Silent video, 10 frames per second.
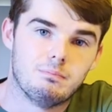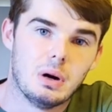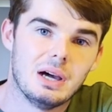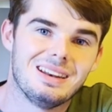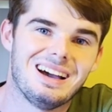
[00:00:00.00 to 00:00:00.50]

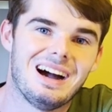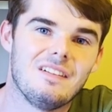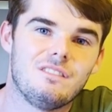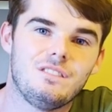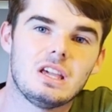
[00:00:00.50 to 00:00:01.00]
but
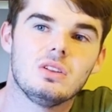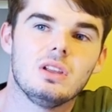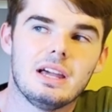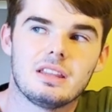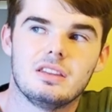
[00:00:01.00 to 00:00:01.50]
I feel
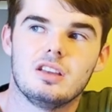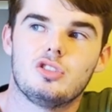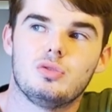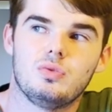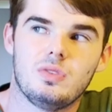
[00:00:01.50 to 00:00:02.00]
like
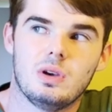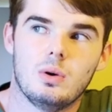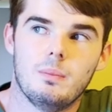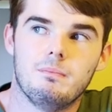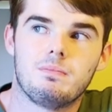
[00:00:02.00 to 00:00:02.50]
this
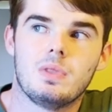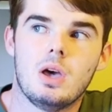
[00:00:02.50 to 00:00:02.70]
film